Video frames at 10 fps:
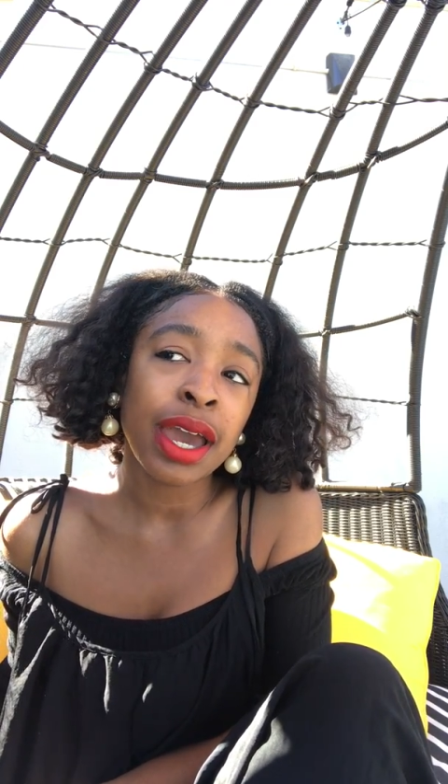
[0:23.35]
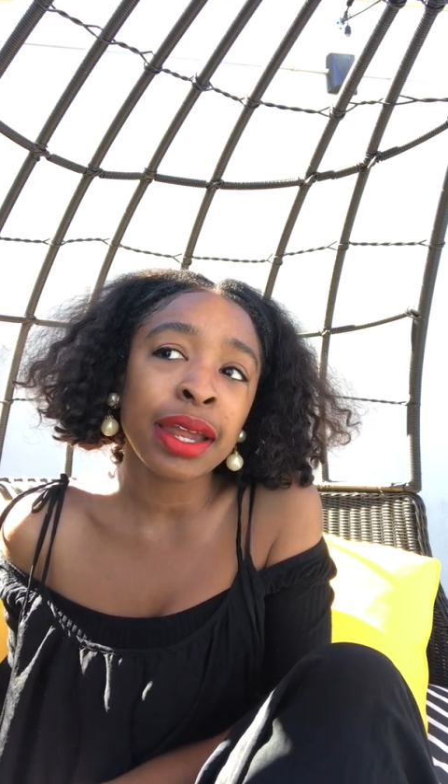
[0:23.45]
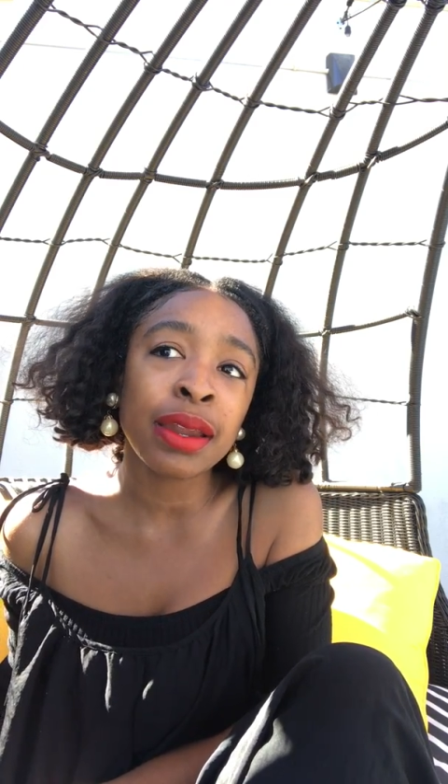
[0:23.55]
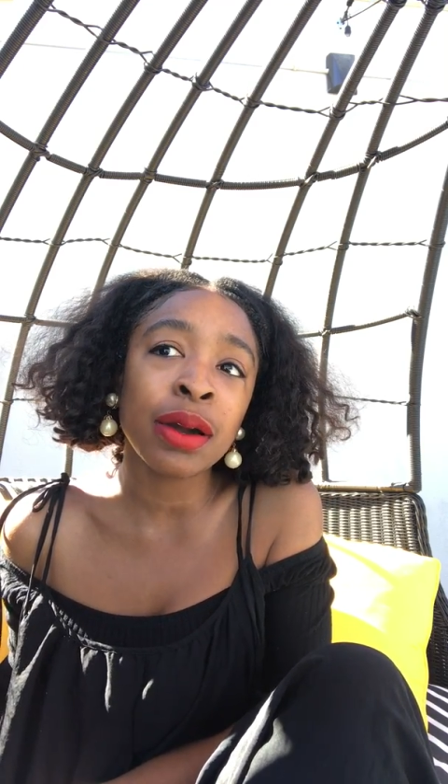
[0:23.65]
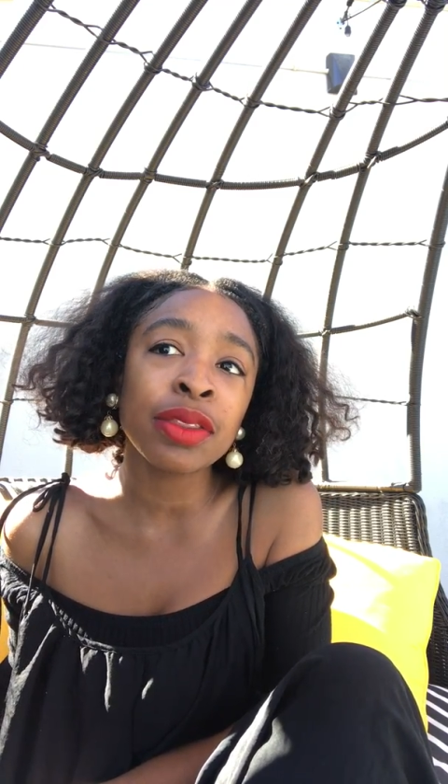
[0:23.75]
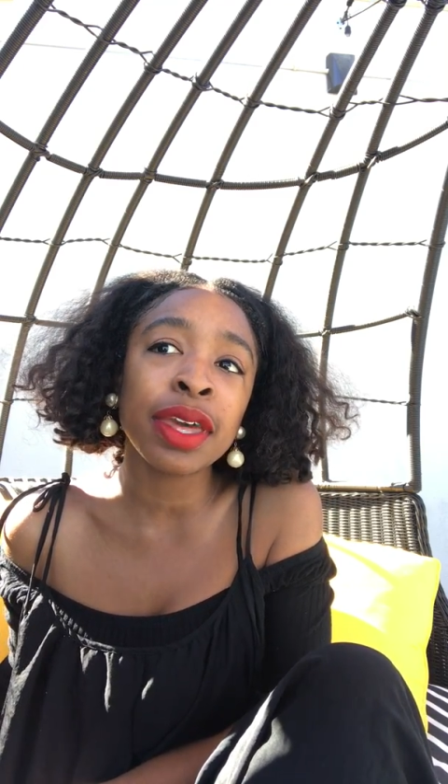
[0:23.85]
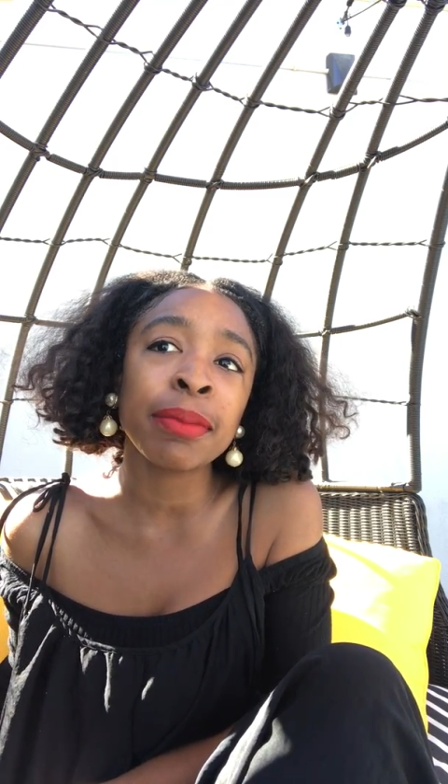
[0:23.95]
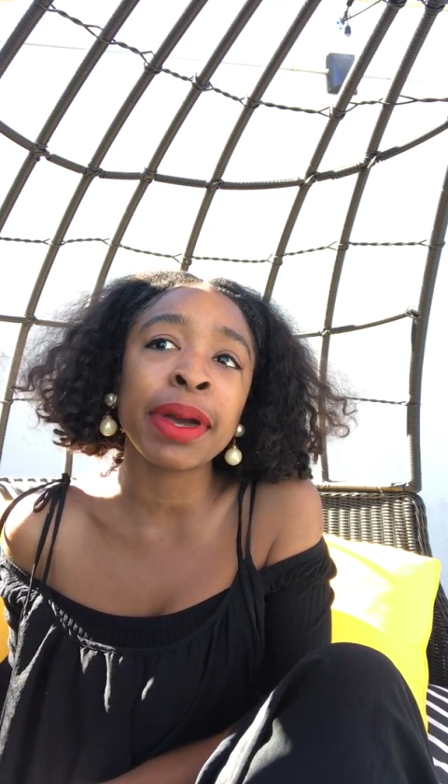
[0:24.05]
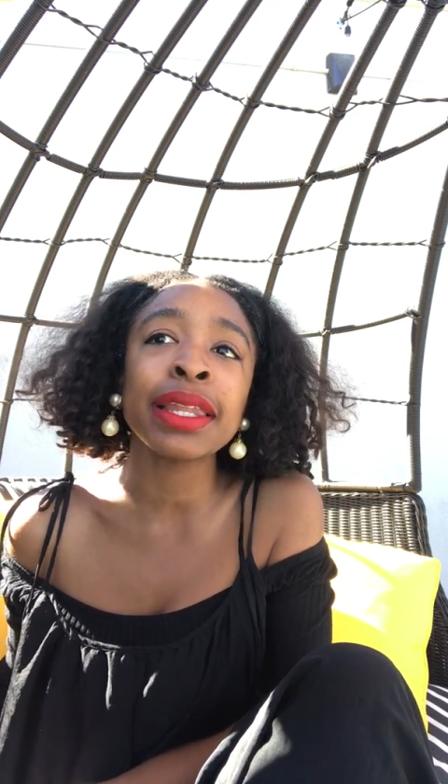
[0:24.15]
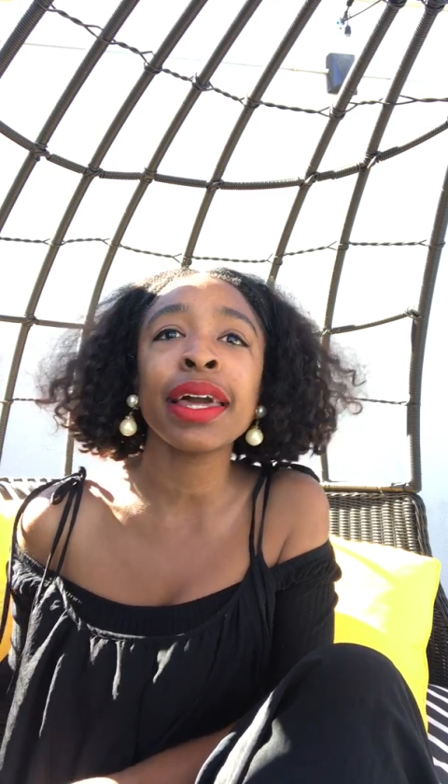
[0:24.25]
I know
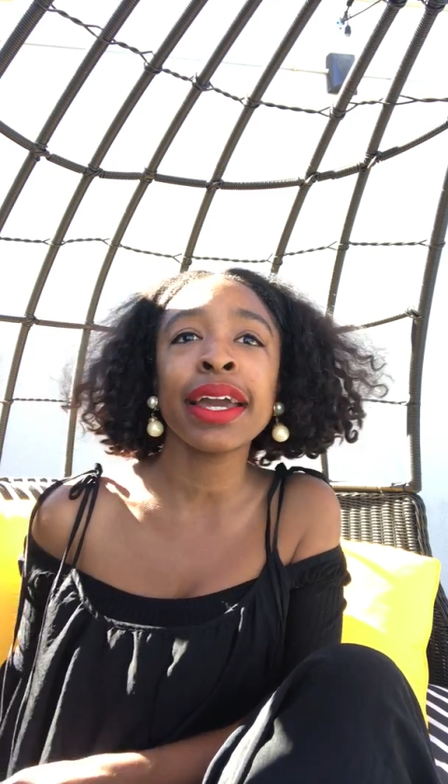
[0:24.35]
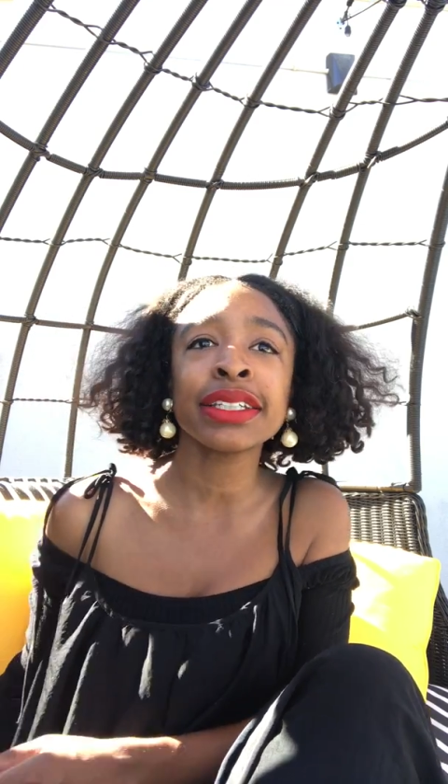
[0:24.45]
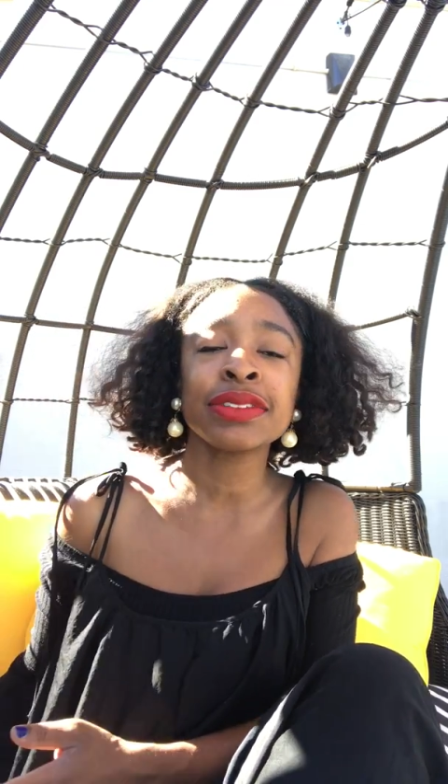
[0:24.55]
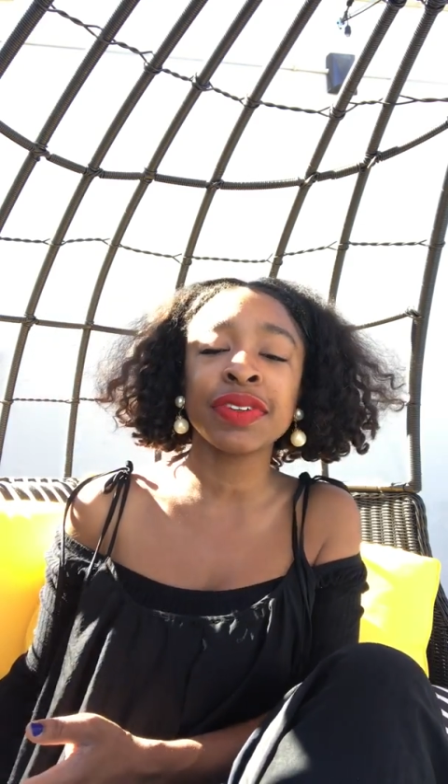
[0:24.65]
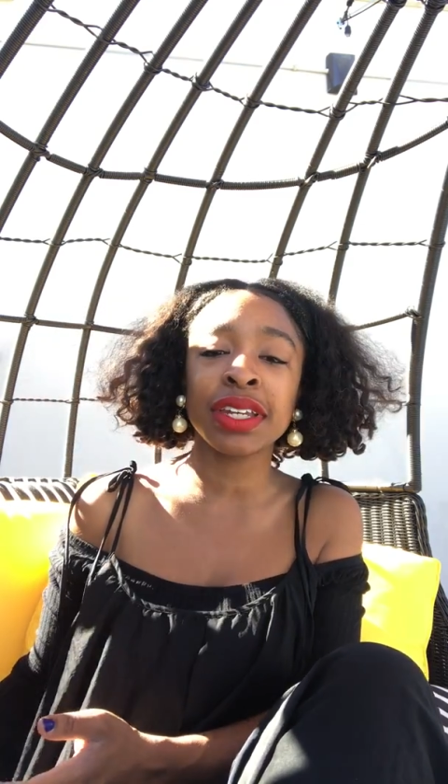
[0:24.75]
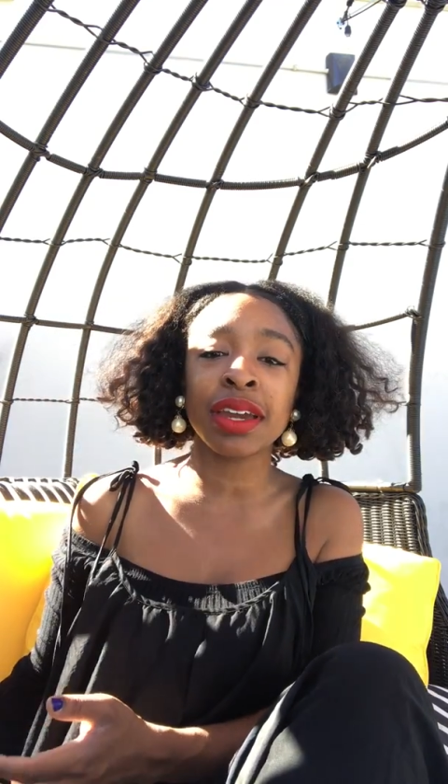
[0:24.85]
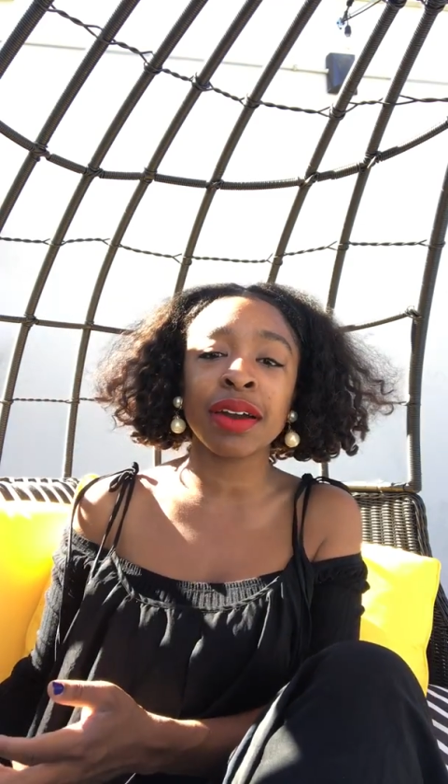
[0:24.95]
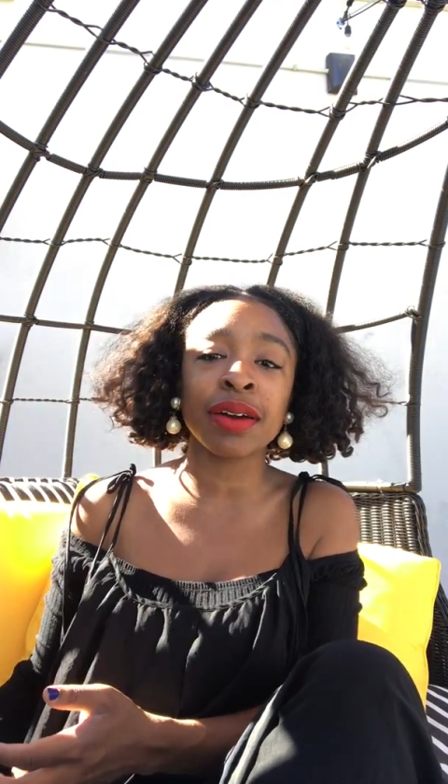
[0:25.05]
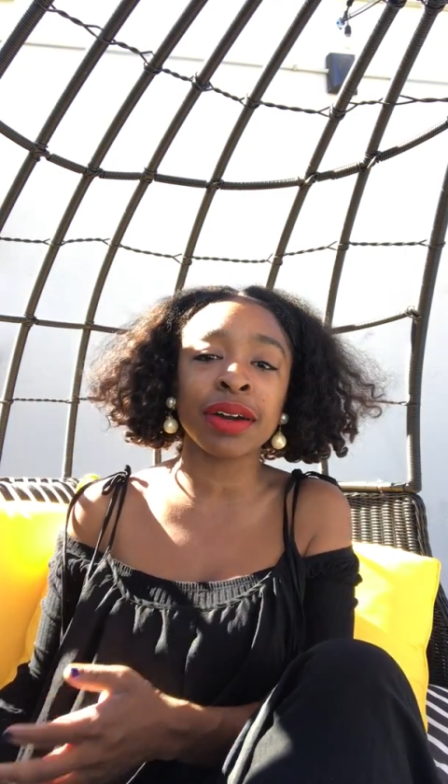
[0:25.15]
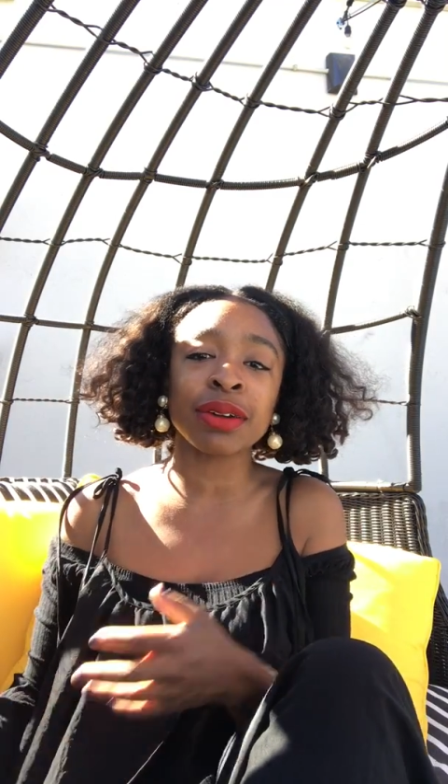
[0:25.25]
that my last video,